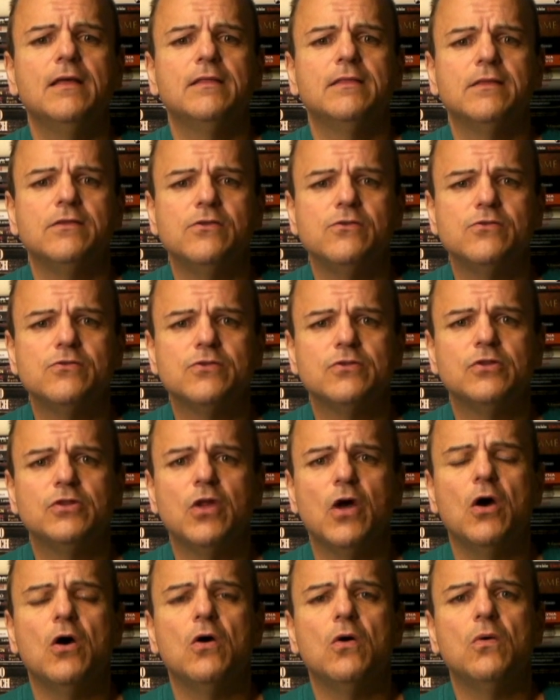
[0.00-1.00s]
then you should
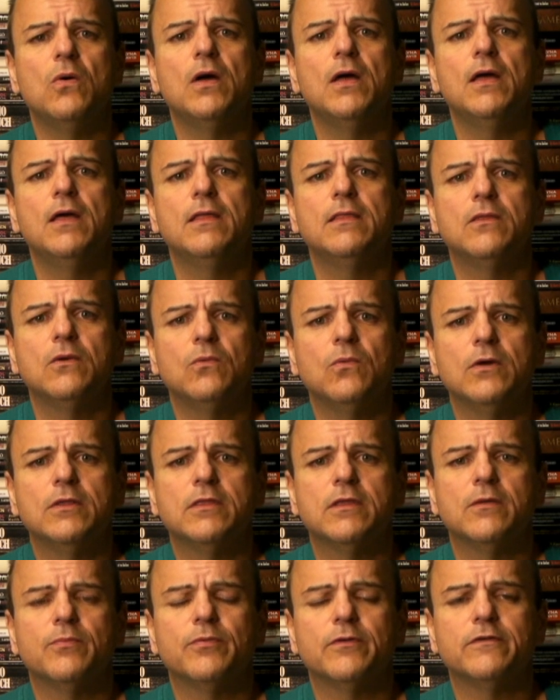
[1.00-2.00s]
know that what
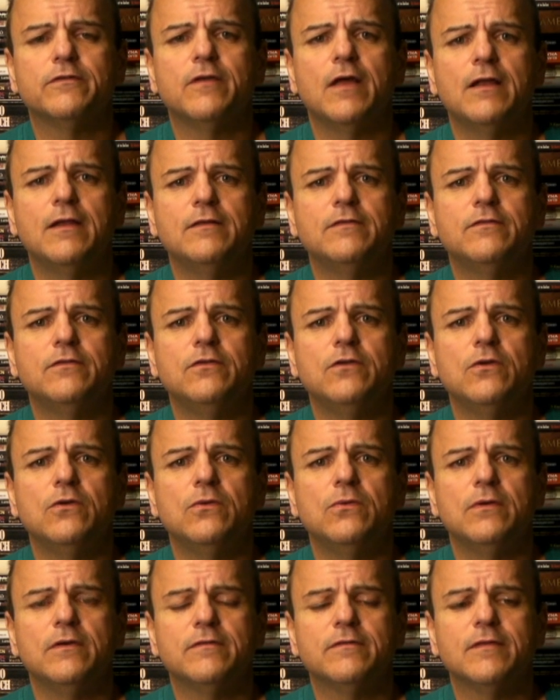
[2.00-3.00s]
they're presenting to
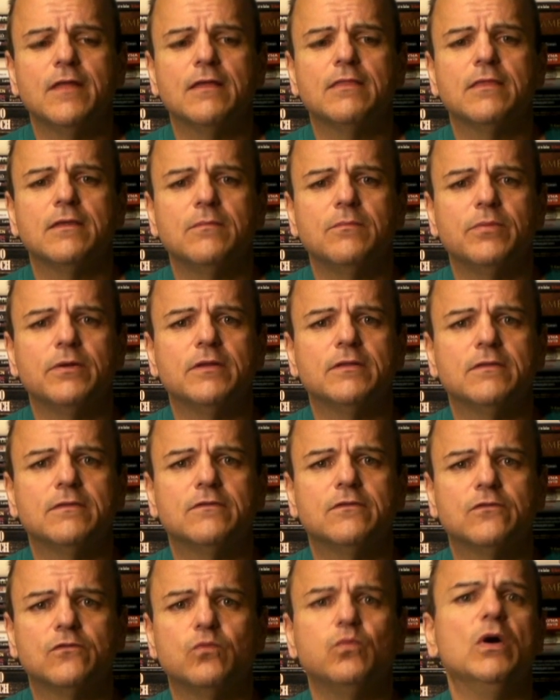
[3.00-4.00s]
you is nothing but
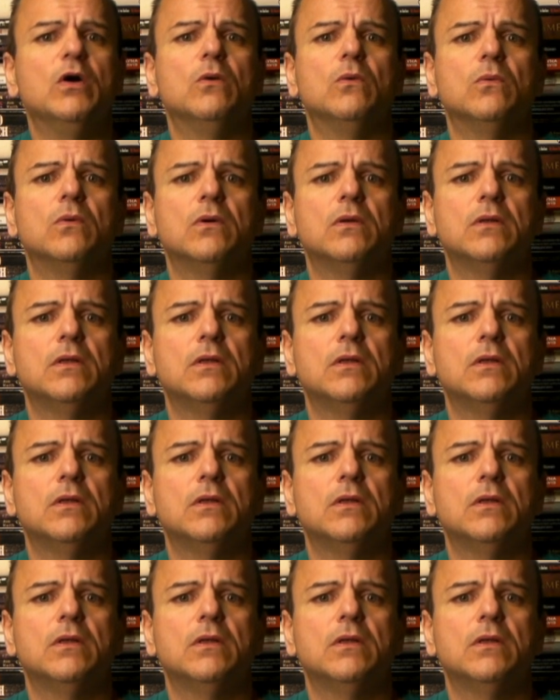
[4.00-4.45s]
swill,